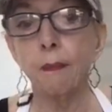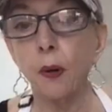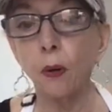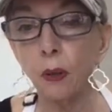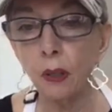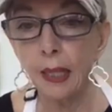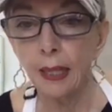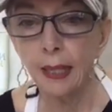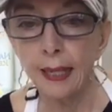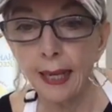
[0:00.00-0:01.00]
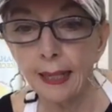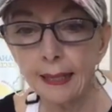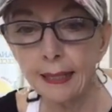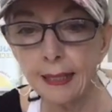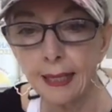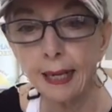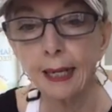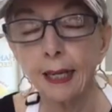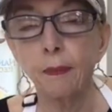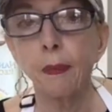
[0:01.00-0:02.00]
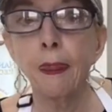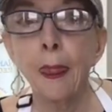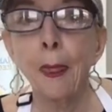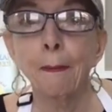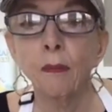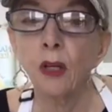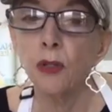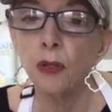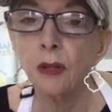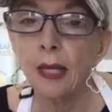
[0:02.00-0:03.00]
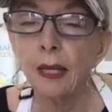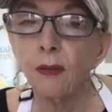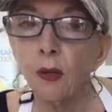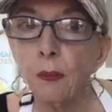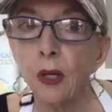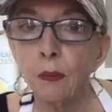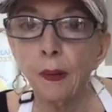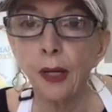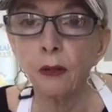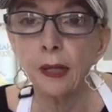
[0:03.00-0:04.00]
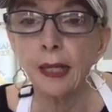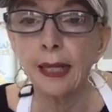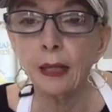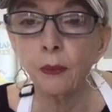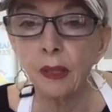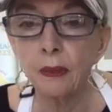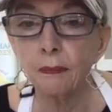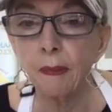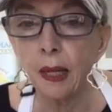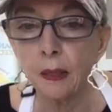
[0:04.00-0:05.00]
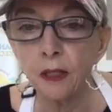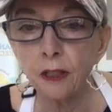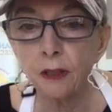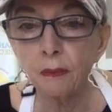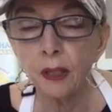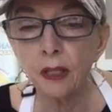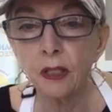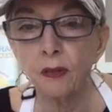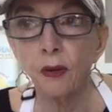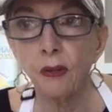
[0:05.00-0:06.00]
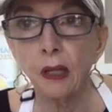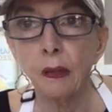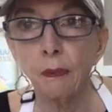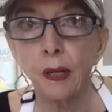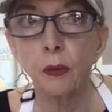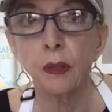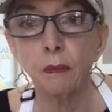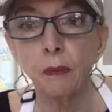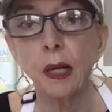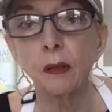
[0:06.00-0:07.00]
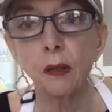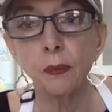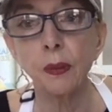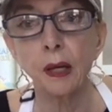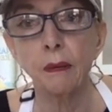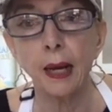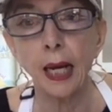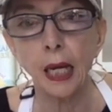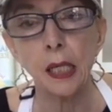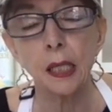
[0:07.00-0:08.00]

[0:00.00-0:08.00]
bowl is, do you think if you put your butter in it, it would melt? Because if you think the butter would melt, you're probably right.